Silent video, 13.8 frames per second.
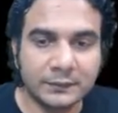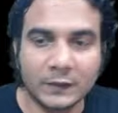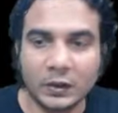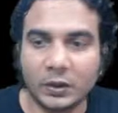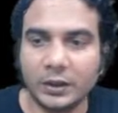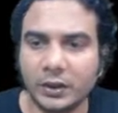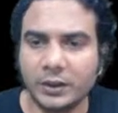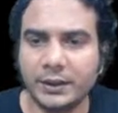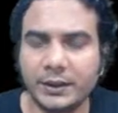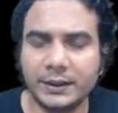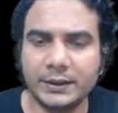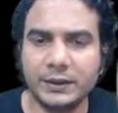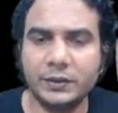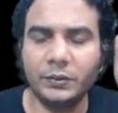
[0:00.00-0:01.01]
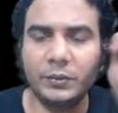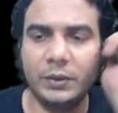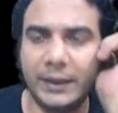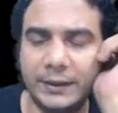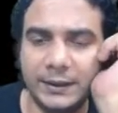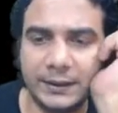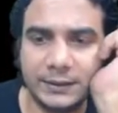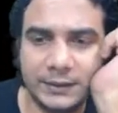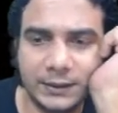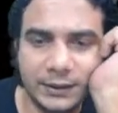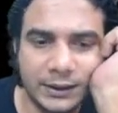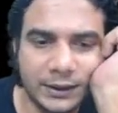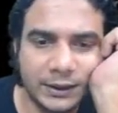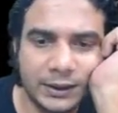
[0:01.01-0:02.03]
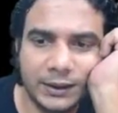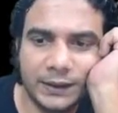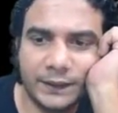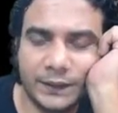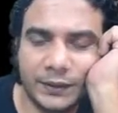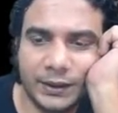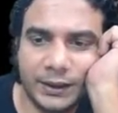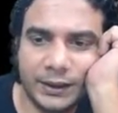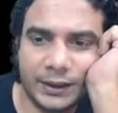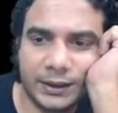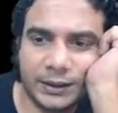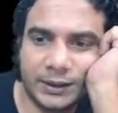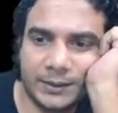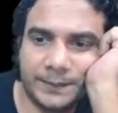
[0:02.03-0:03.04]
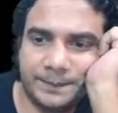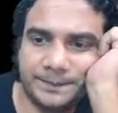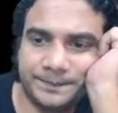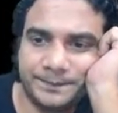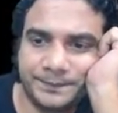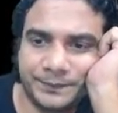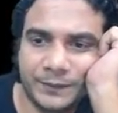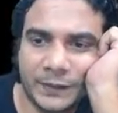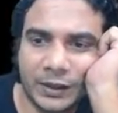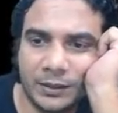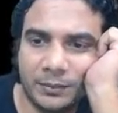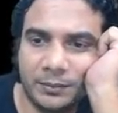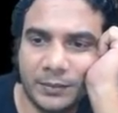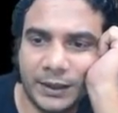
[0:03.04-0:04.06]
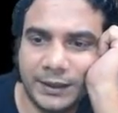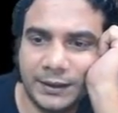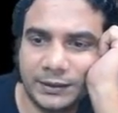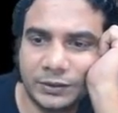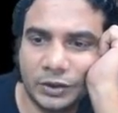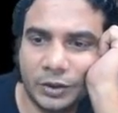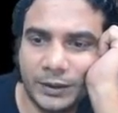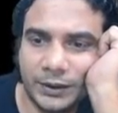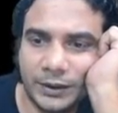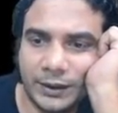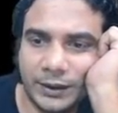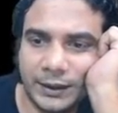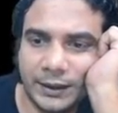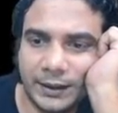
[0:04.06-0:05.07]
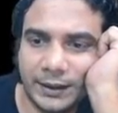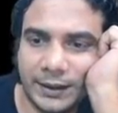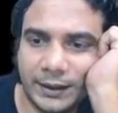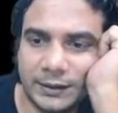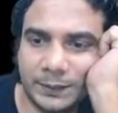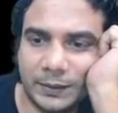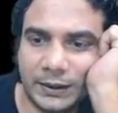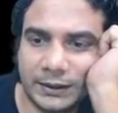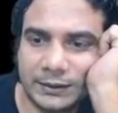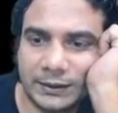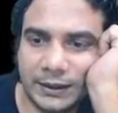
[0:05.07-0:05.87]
Or you can do like this. If you take minus common, you can write x plus